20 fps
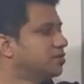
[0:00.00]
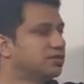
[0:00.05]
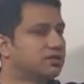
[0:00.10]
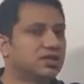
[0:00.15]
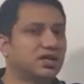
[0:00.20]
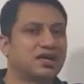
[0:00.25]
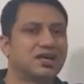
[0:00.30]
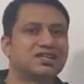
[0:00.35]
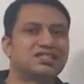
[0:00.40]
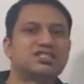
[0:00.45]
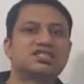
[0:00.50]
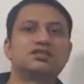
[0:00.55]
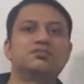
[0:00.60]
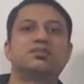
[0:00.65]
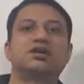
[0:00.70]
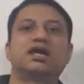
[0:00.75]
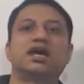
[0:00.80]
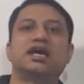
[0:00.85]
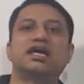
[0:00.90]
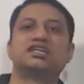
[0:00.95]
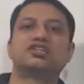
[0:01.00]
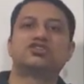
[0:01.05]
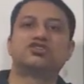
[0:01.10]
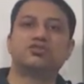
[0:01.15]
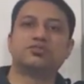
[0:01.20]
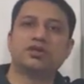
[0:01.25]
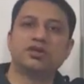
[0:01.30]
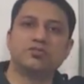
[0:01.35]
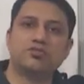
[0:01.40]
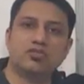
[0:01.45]
the customer has to
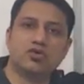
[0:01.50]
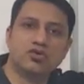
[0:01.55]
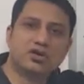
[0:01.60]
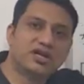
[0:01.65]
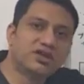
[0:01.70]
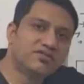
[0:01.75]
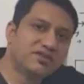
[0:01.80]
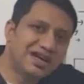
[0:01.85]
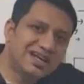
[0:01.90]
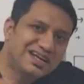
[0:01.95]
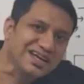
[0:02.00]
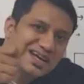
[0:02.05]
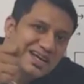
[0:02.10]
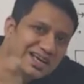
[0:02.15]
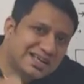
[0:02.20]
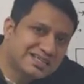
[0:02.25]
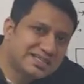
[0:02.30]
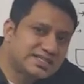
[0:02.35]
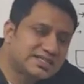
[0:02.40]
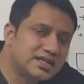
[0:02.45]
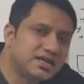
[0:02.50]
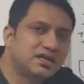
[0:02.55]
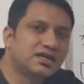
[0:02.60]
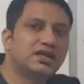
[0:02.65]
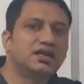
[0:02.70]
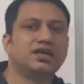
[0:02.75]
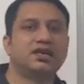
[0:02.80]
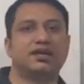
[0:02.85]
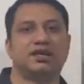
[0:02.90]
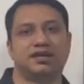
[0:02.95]
be motivated
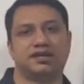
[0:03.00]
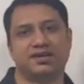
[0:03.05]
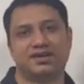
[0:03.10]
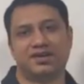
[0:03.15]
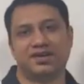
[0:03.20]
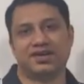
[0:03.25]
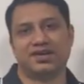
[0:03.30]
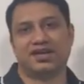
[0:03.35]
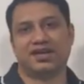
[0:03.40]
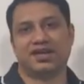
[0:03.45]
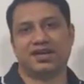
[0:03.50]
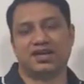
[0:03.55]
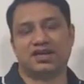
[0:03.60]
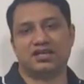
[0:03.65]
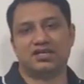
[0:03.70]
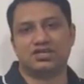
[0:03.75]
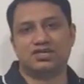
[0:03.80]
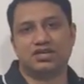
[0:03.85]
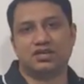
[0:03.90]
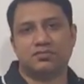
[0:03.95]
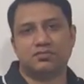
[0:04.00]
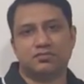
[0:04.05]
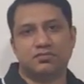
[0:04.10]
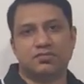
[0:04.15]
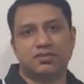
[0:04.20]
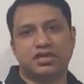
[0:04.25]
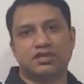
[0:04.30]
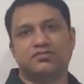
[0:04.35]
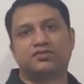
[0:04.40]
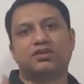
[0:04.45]
externally. In a gym,
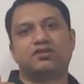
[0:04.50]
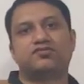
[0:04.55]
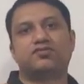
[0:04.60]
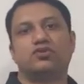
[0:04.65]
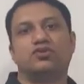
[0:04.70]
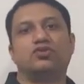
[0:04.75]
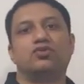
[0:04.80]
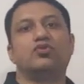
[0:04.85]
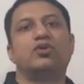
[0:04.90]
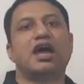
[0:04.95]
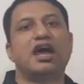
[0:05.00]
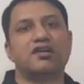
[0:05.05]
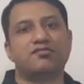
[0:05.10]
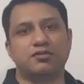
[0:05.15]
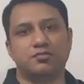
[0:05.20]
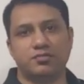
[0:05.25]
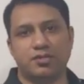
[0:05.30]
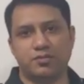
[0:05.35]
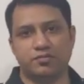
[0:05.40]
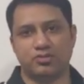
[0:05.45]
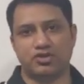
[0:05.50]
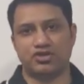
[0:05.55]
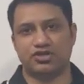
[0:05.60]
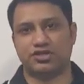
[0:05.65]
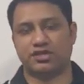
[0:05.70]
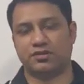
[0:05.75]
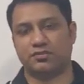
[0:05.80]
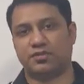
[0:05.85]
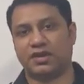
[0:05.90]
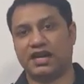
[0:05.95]
even if you do have a
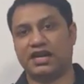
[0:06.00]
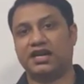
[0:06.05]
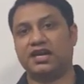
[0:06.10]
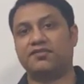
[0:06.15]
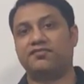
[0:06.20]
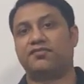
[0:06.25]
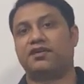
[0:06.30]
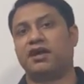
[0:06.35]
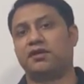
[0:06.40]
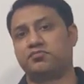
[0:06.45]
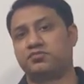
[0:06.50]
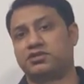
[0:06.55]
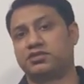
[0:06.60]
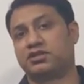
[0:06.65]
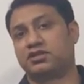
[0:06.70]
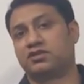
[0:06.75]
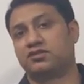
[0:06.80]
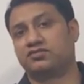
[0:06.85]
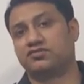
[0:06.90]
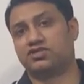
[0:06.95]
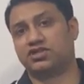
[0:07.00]
membership, 85% of